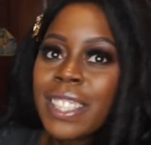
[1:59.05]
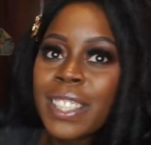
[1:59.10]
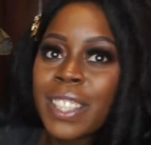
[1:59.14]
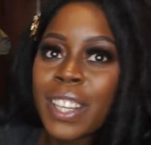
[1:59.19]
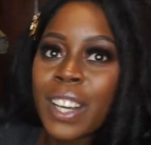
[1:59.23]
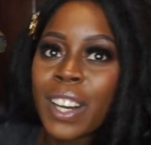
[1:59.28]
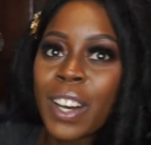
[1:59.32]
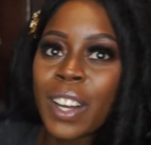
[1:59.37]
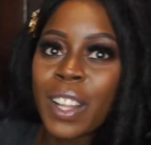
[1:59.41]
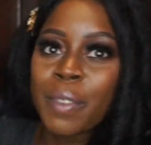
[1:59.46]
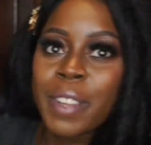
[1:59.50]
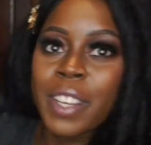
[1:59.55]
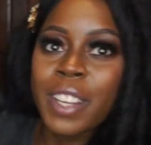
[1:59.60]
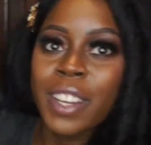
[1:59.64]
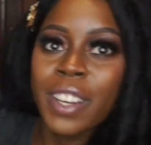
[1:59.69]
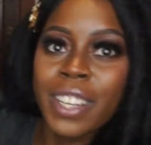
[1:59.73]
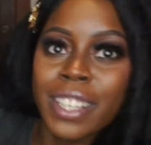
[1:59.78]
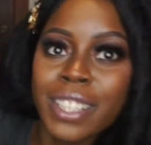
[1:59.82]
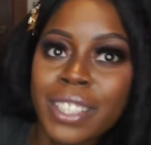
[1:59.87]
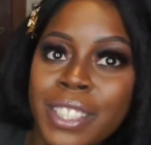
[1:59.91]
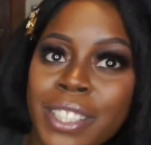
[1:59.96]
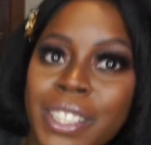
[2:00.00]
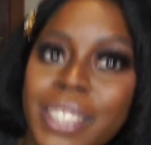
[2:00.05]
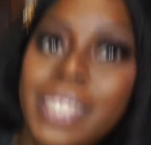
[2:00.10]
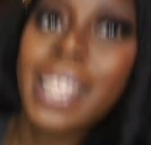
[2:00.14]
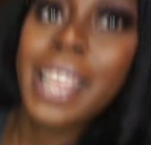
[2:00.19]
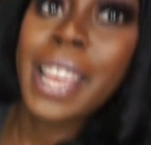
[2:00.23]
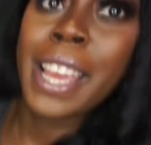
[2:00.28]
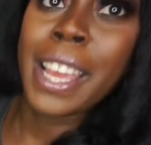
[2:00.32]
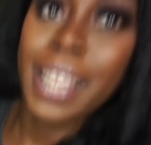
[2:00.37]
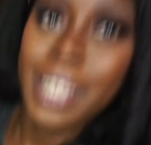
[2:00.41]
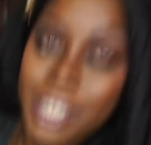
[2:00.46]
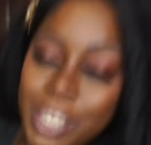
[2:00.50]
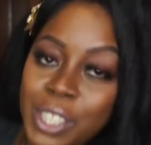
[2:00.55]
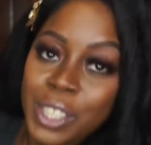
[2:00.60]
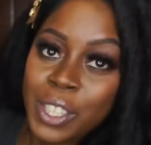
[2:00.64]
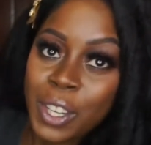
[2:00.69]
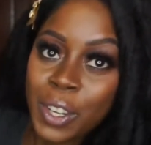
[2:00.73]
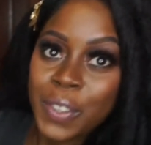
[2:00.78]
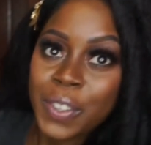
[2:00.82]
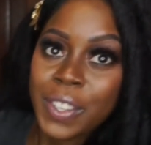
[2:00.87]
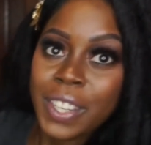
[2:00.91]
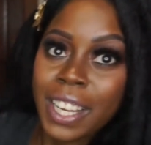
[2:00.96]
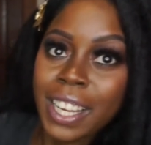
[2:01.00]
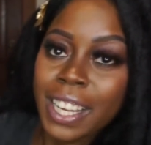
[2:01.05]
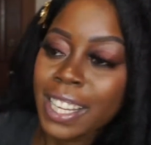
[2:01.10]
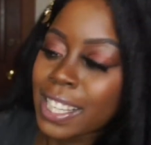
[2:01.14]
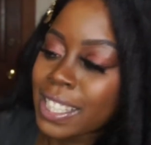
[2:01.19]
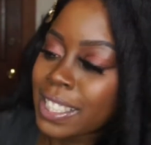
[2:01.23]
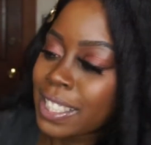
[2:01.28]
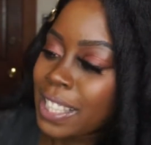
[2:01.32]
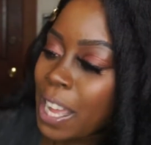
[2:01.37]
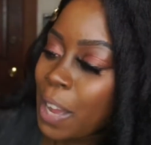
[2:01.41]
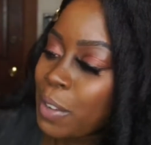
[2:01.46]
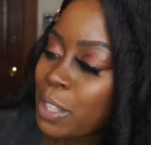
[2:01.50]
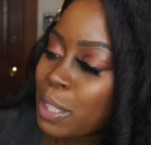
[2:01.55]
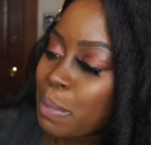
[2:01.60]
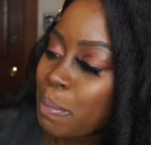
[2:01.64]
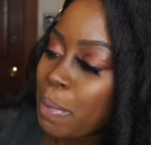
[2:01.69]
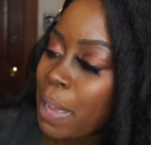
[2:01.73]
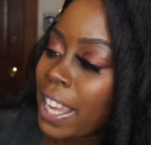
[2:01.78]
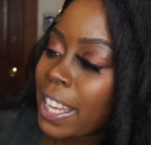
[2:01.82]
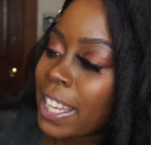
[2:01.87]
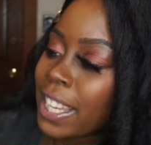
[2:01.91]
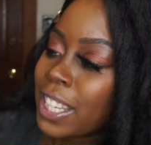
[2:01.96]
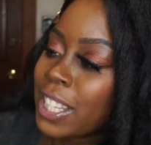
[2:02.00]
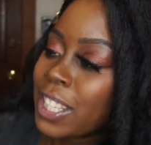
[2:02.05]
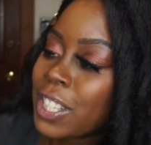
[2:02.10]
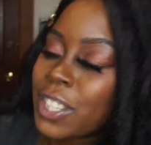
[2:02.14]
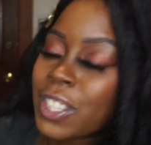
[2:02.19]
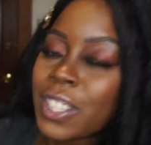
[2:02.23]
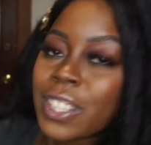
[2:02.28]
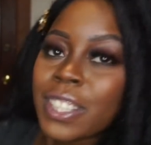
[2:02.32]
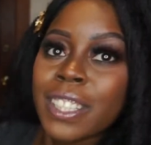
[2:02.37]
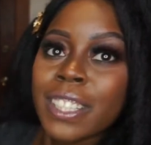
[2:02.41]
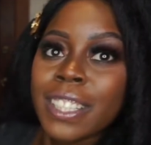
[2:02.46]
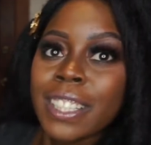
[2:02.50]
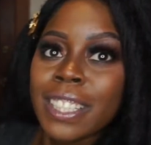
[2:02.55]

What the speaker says: So let me go ahead and just like show you guys how it's packaged.